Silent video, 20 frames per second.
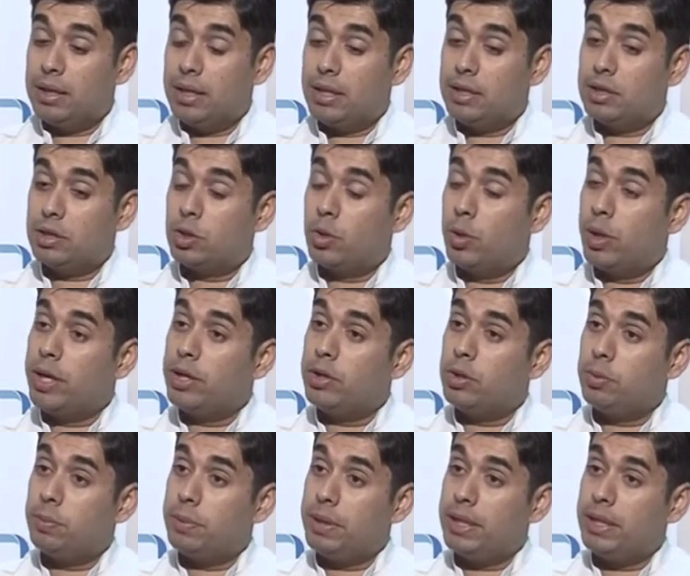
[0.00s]
There is
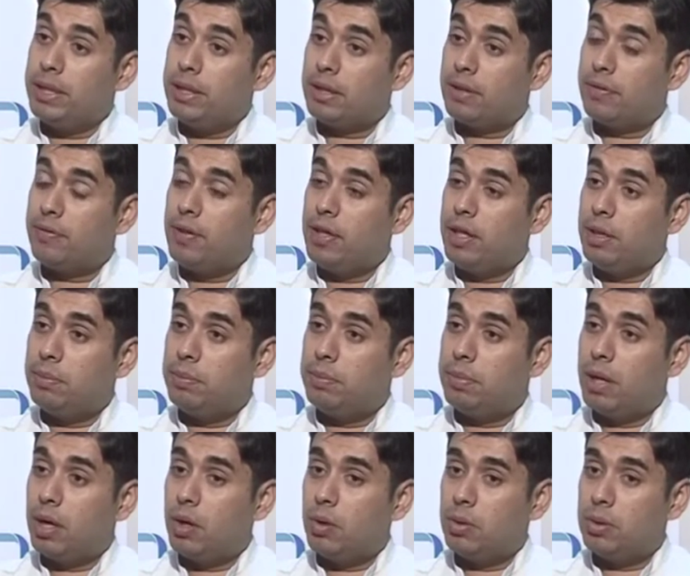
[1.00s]
going to be roughly
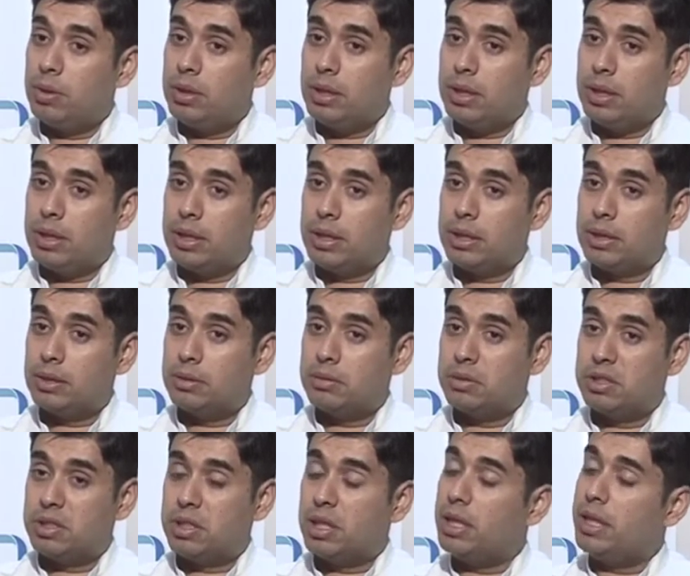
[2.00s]
about
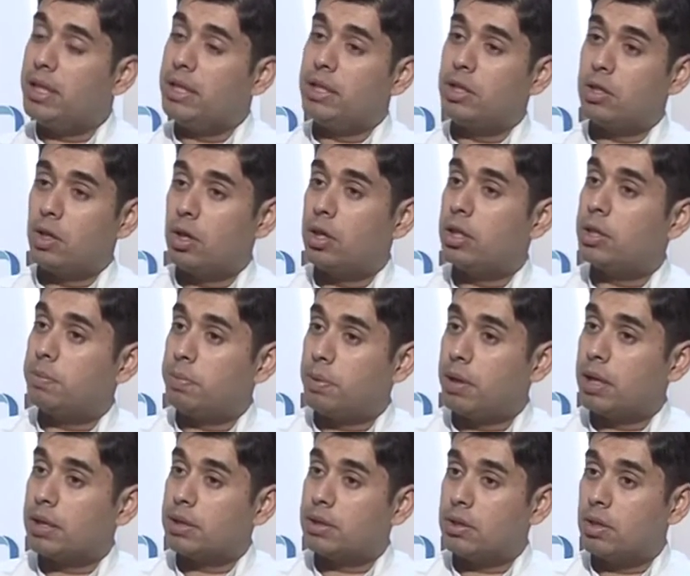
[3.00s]
$1 trillion
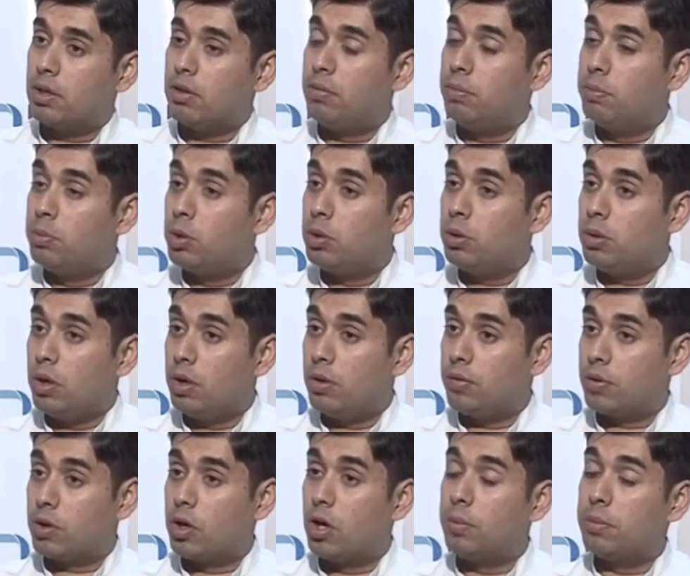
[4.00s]
plus of
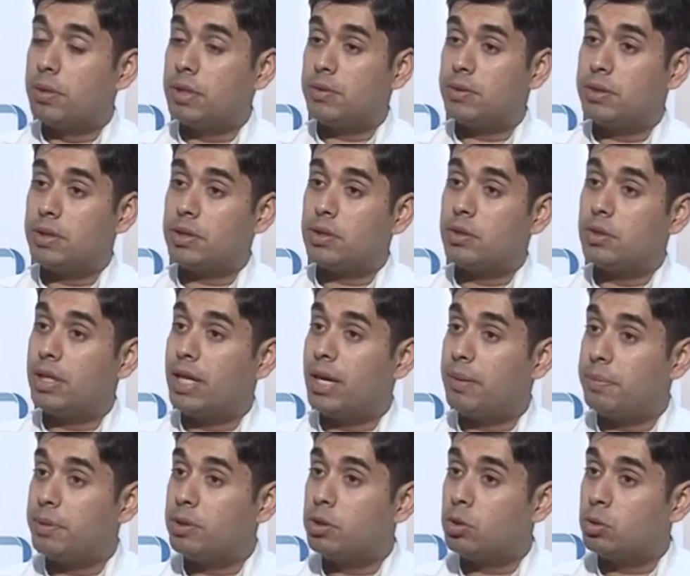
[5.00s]
commerce which is going to
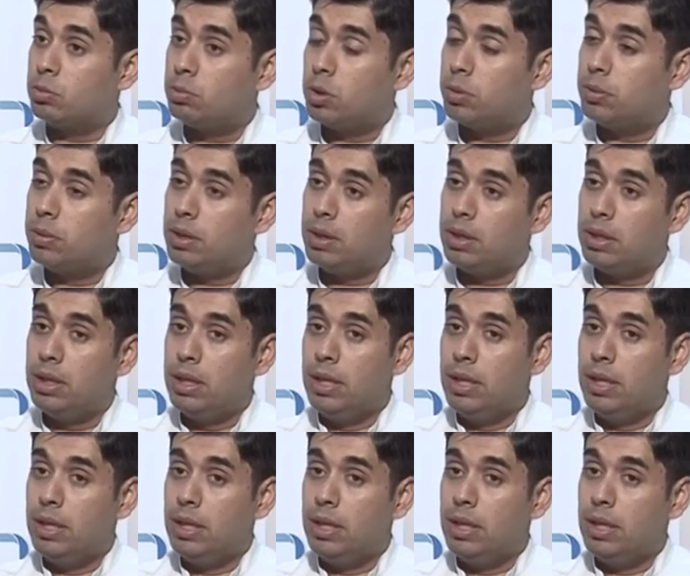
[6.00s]
happen through mobile.